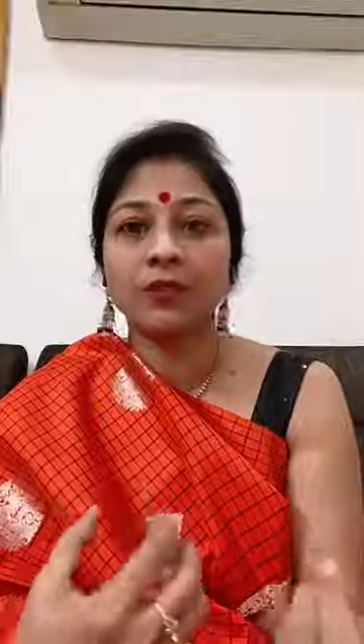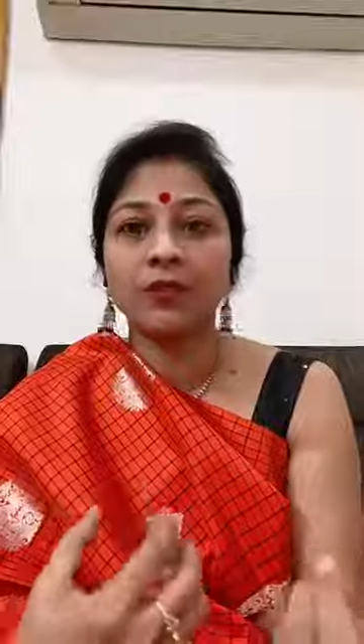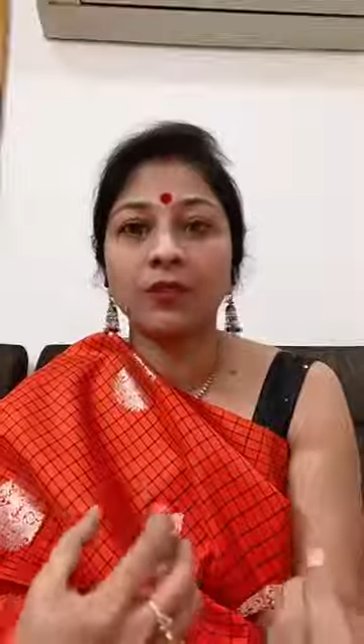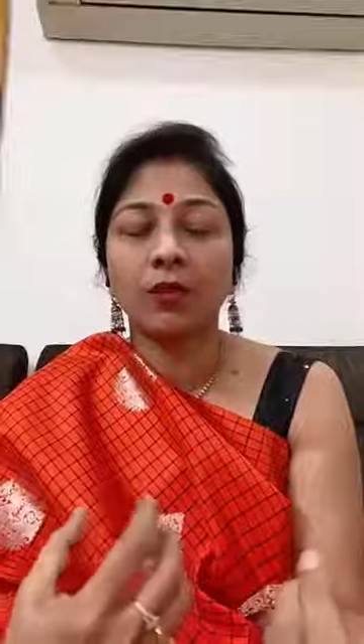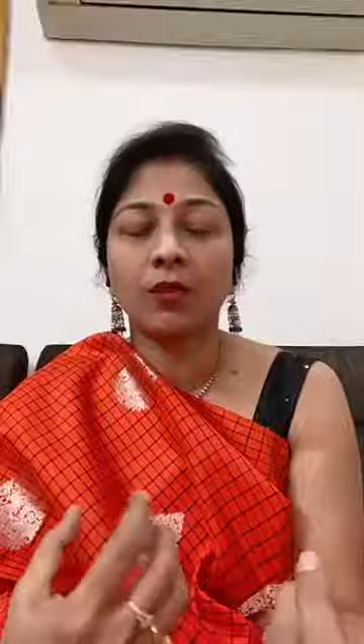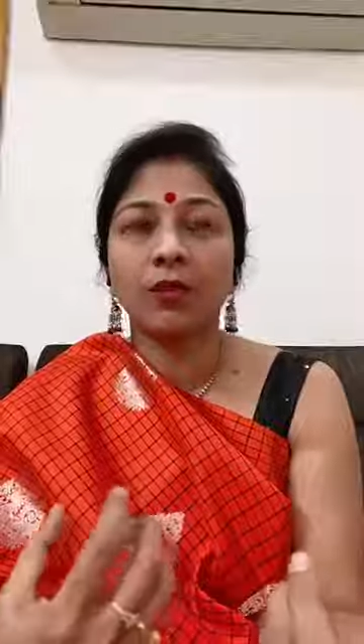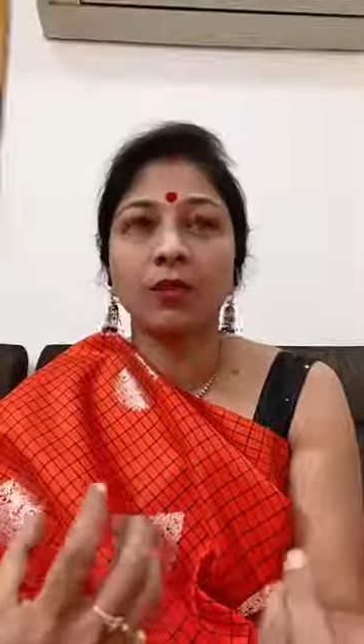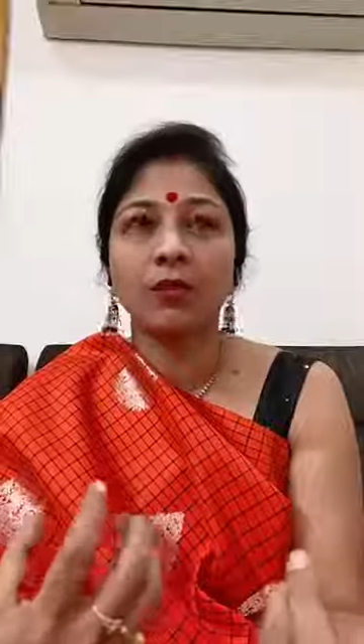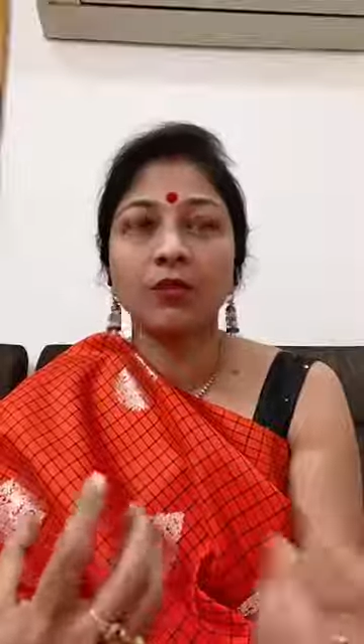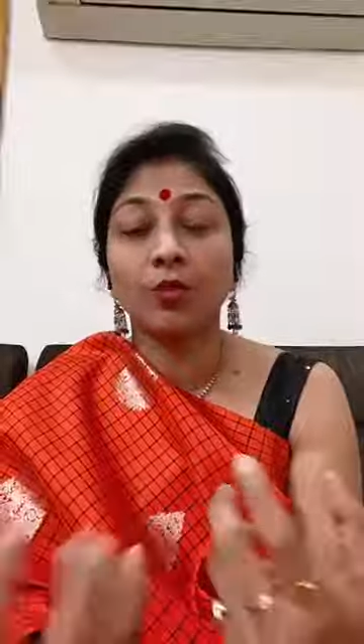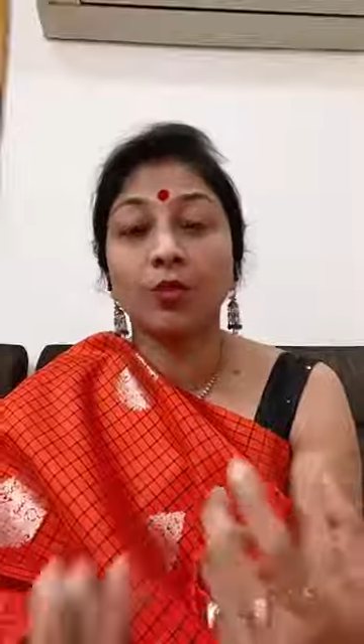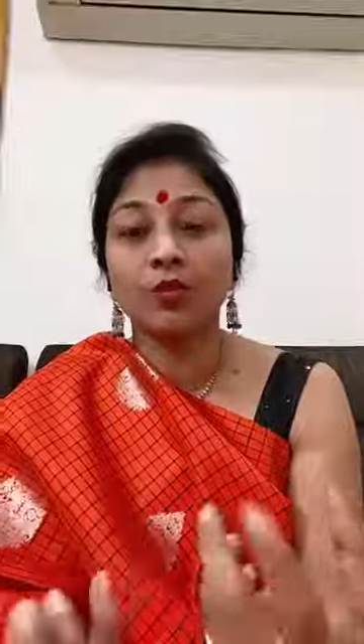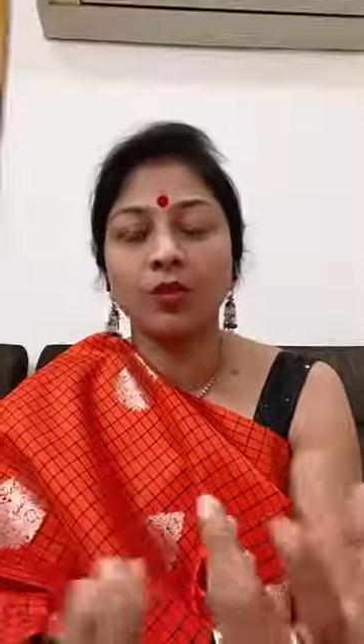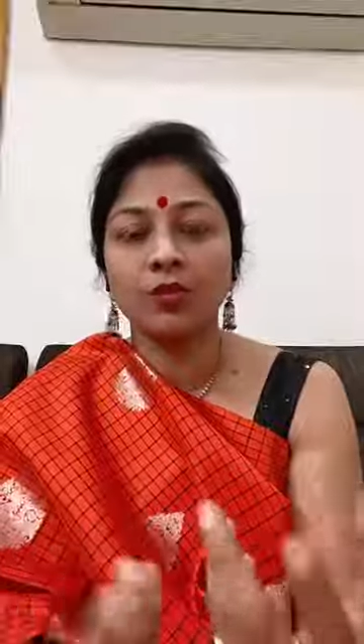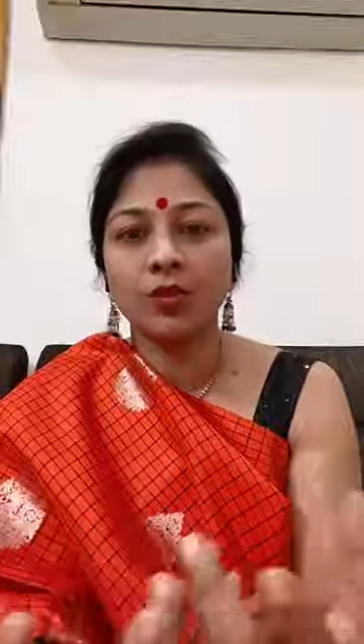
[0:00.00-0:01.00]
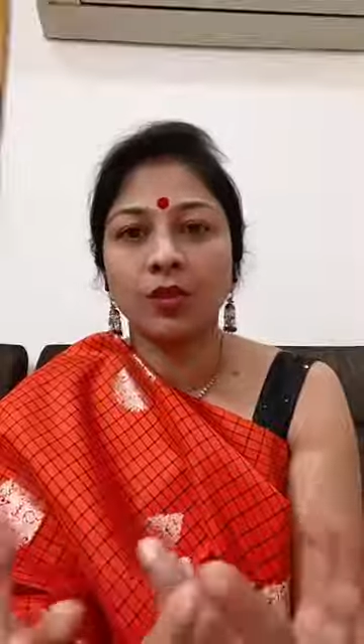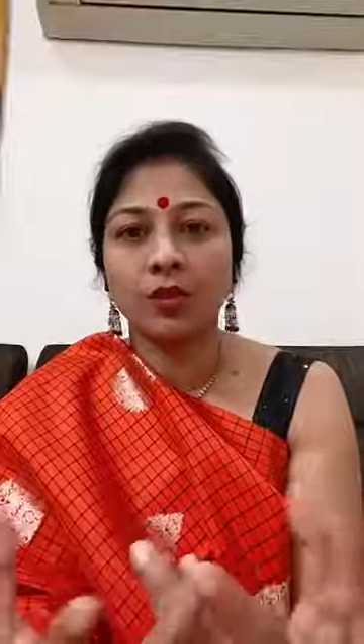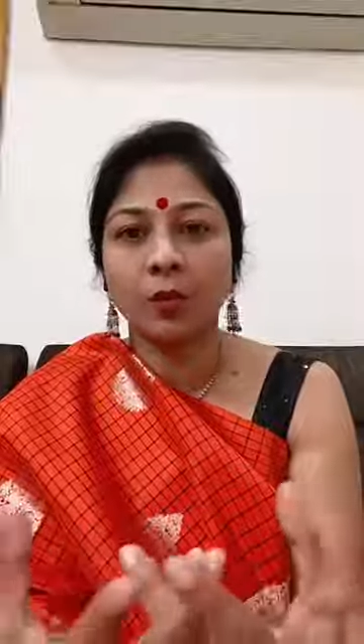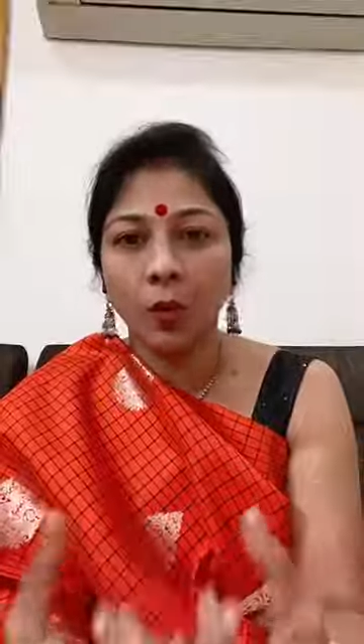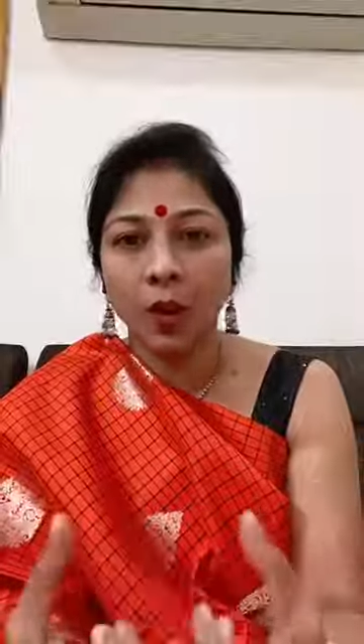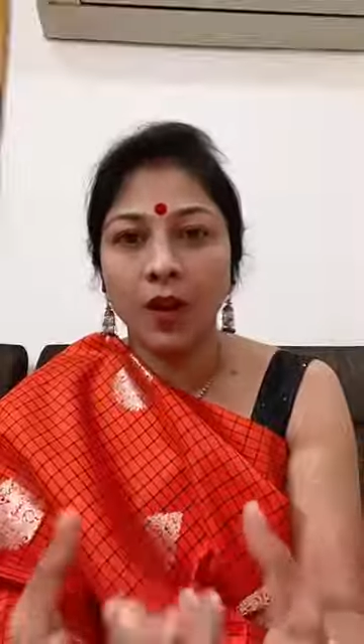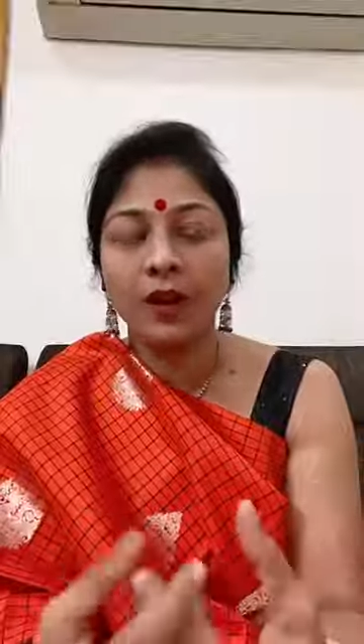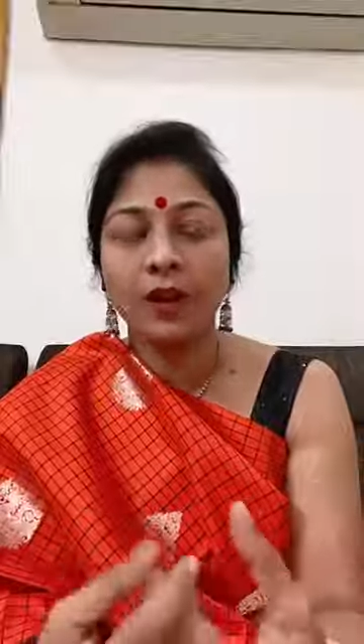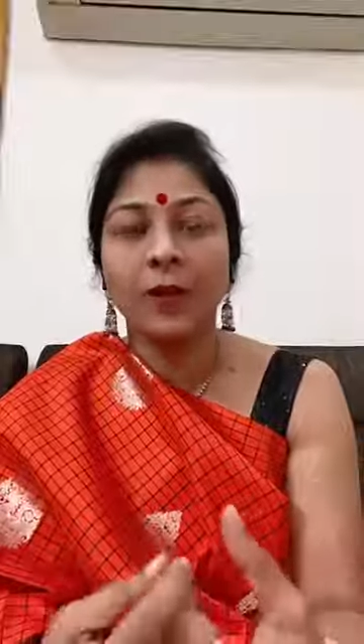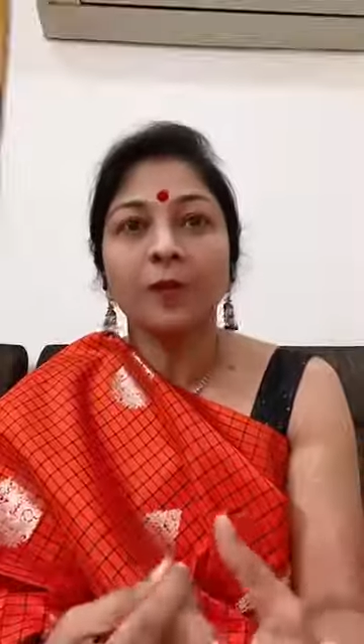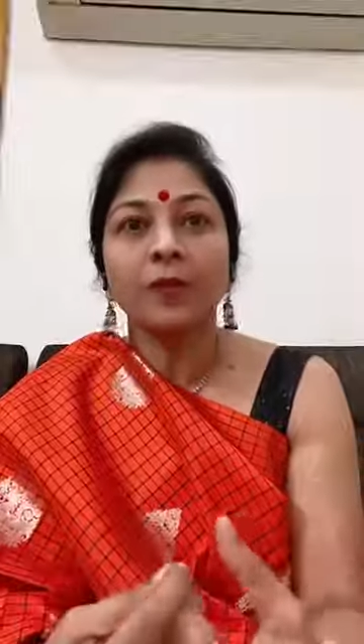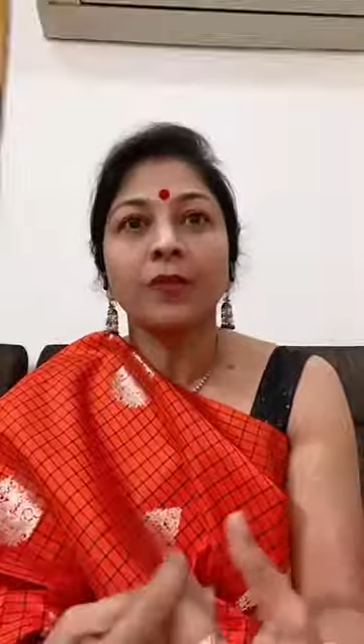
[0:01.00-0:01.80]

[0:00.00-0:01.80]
sources in the world.